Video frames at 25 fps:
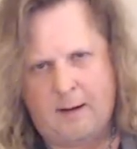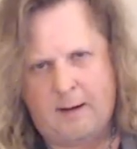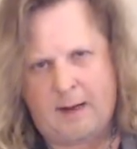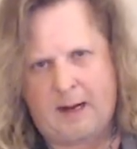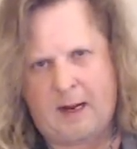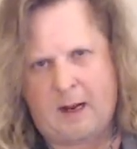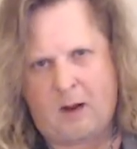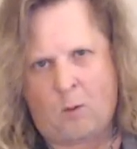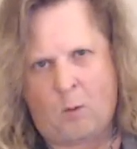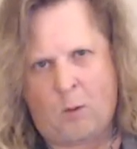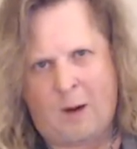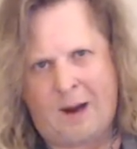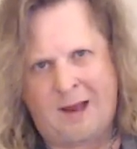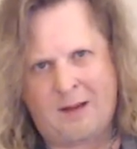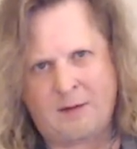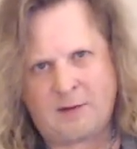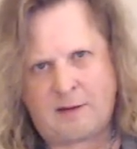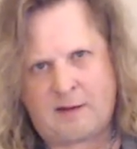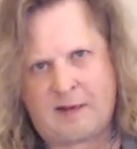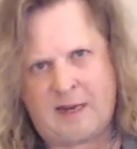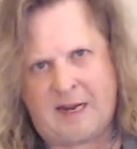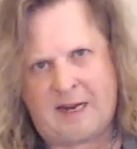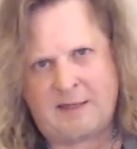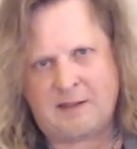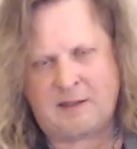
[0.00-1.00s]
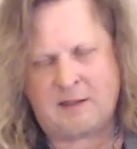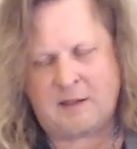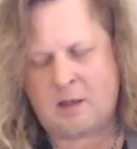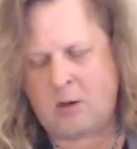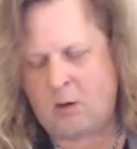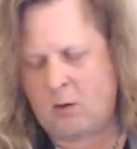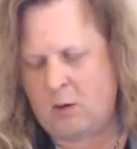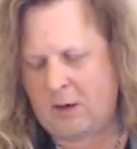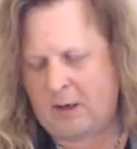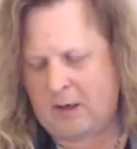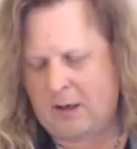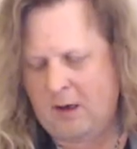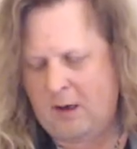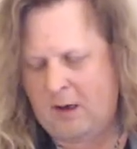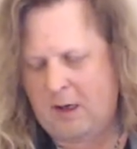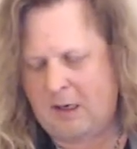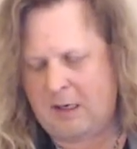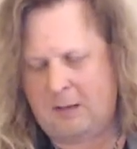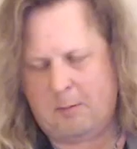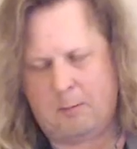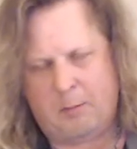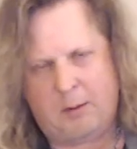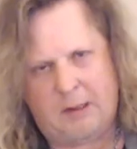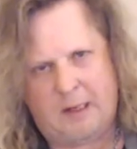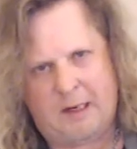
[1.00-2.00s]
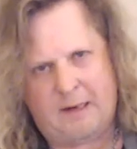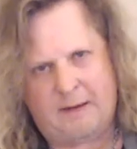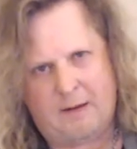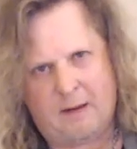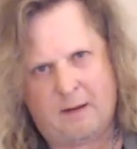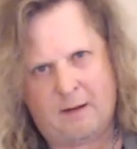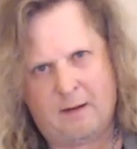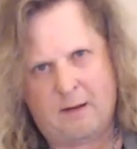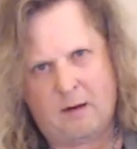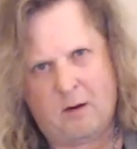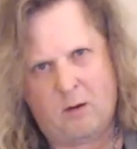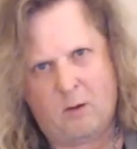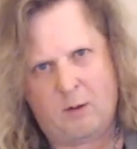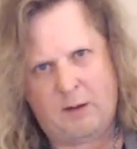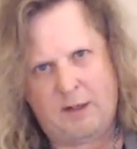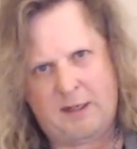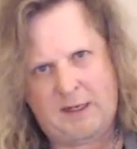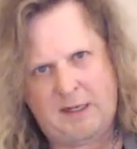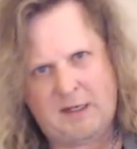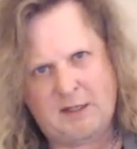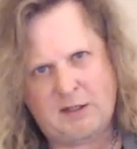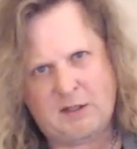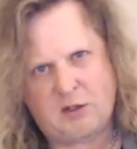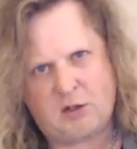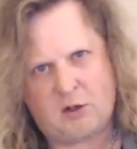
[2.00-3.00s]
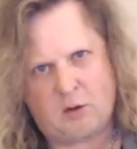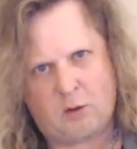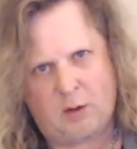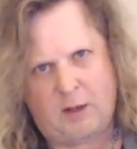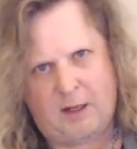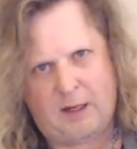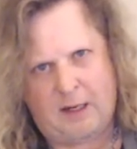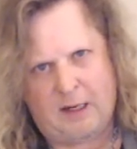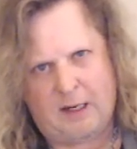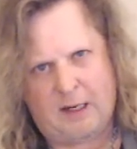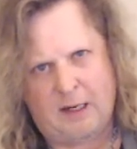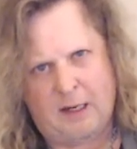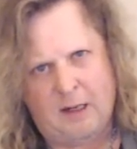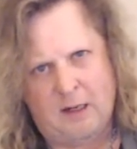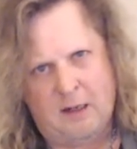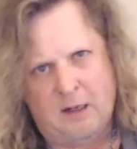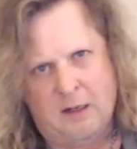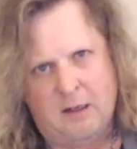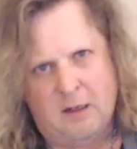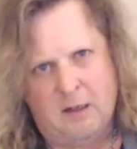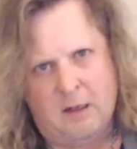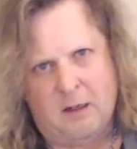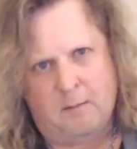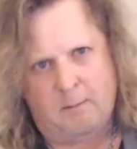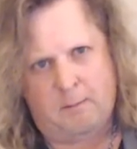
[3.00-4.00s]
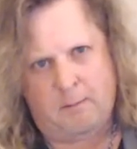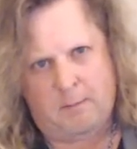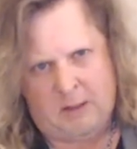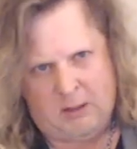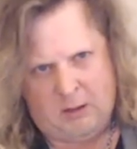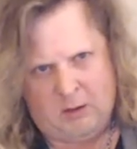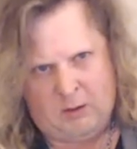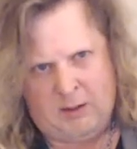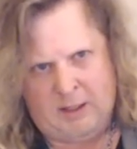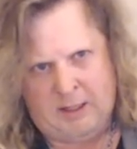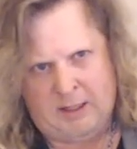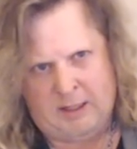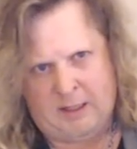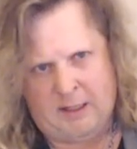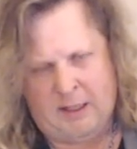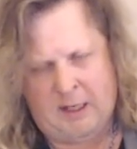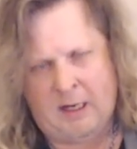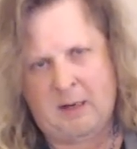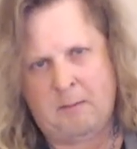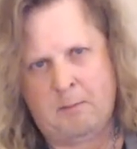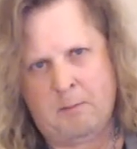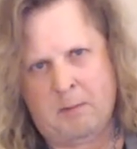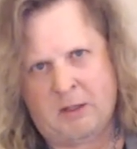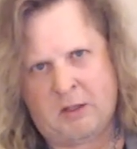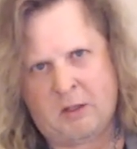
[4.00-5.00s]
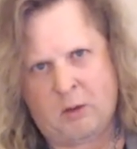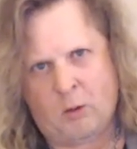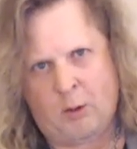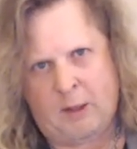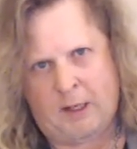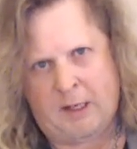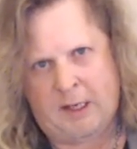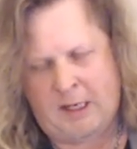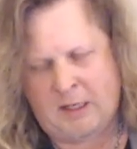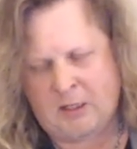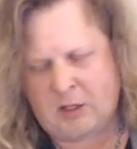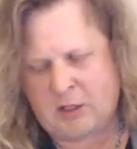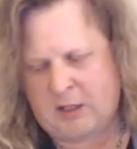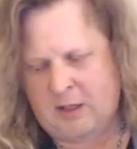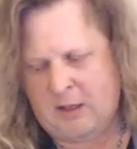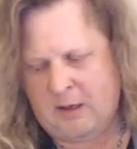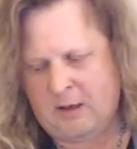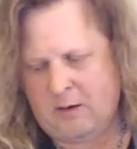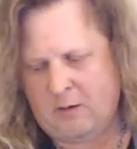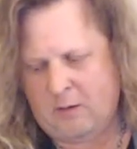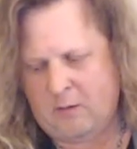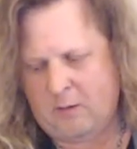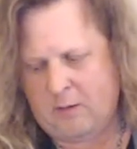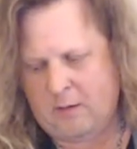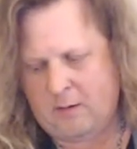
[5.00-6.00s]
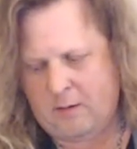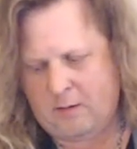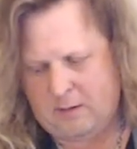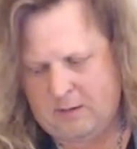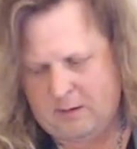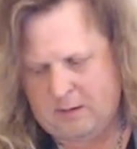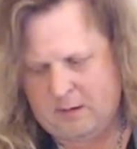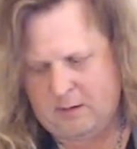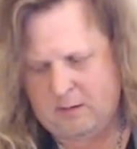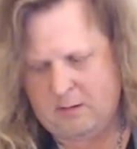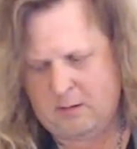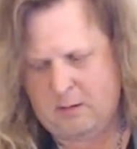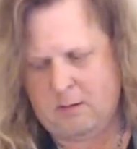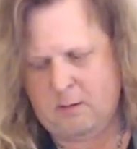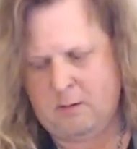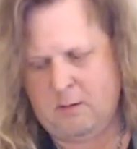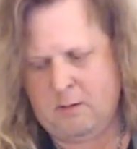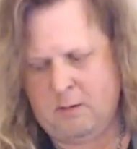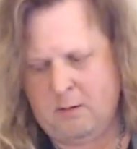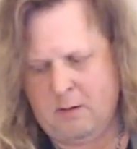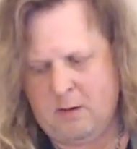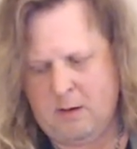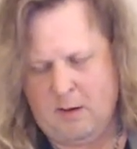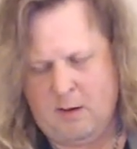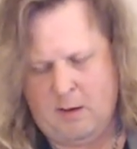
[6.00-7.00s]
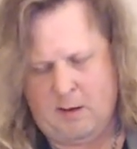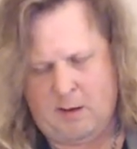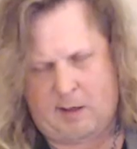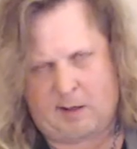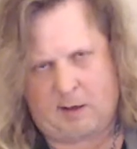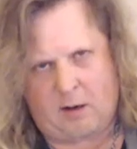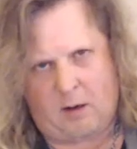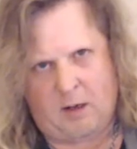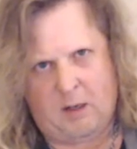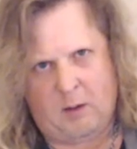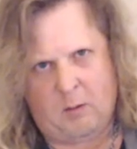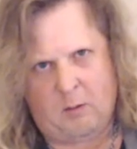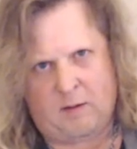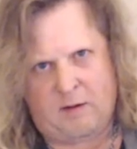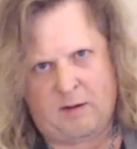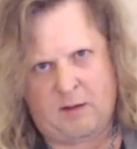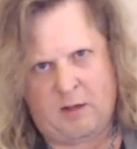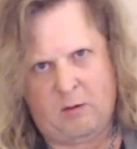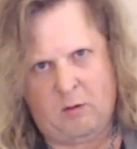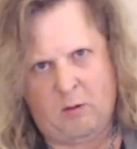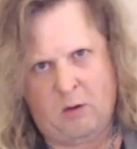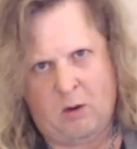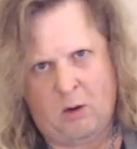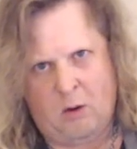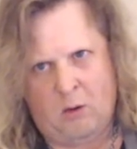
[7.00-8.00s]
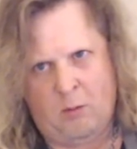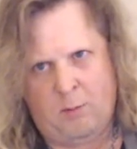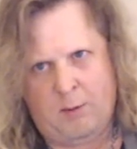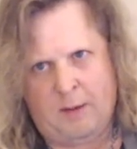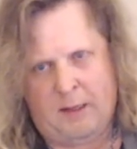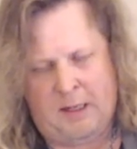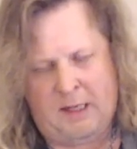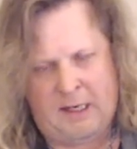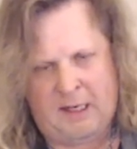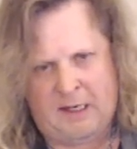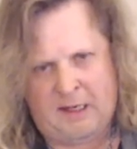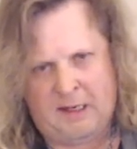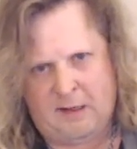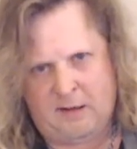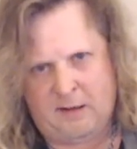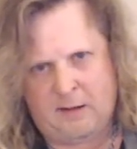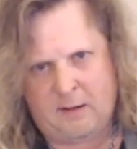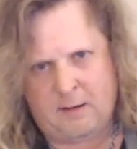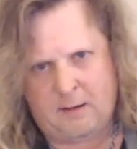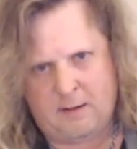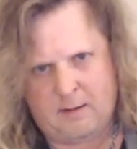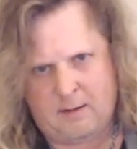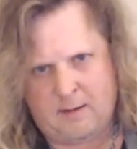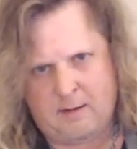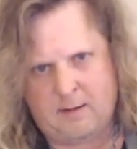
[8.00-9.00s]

Now, whilst that is going on, I'm playing the low E string, muting in between each note. Starting with 2 open E's.